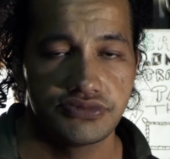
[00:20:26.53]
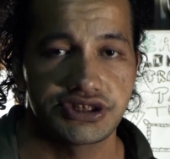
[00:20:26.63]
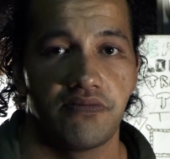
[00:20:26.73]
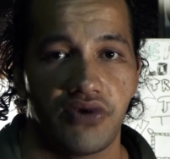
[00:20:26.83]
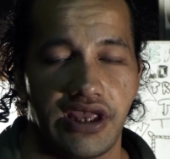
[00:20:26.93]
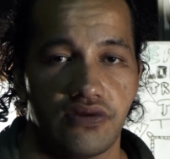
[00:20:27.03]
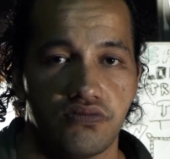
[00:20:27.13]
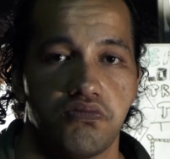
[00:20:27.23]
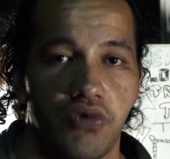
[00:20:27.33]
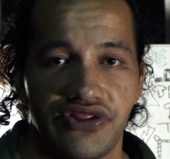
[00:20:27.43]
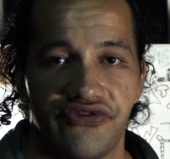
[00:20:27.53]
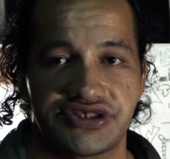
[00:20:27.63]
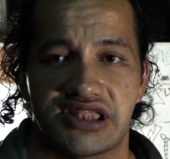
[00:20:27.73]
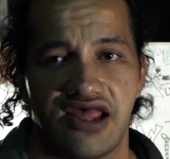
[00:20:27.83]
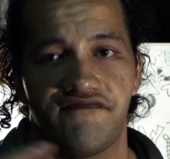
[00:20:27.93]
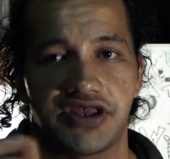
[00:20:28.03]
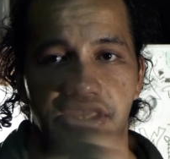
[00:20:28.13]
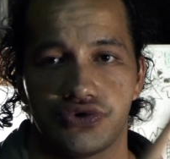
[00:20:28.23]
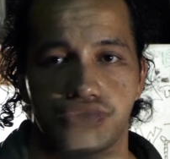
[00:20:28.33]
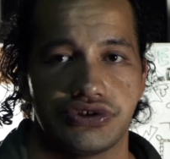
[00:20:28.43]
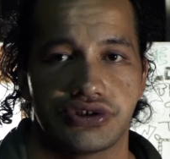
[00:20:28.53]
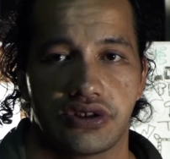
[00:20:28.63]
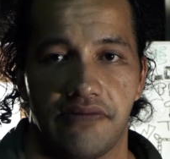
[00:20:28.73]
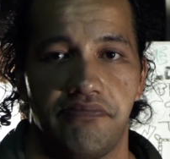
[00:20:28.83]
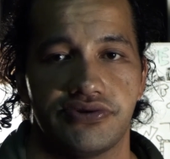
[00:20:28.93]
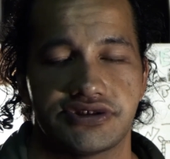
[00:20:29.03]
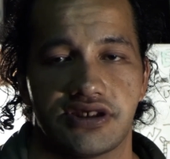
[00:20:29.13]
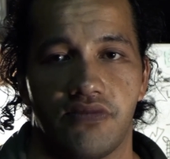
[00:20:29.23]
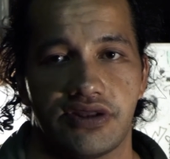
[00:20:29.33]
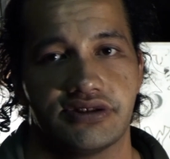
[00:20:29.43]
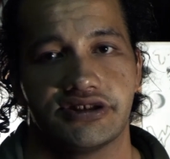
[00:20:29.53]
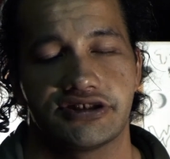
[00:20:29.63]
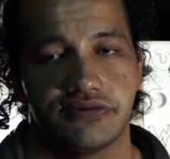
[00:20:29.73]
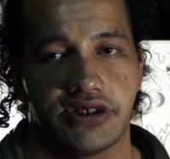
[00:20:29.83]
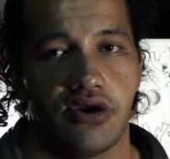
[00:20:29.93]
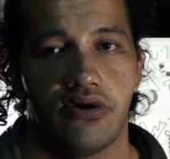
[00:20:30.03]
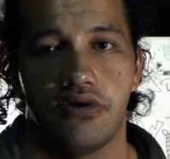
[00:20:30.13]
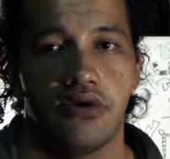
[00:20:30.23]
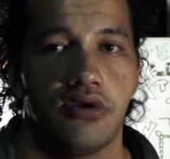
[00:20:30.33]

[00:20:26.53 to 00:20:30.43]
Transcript: somewhere in one of the Slavic countries I'm going to put somewhere in this video,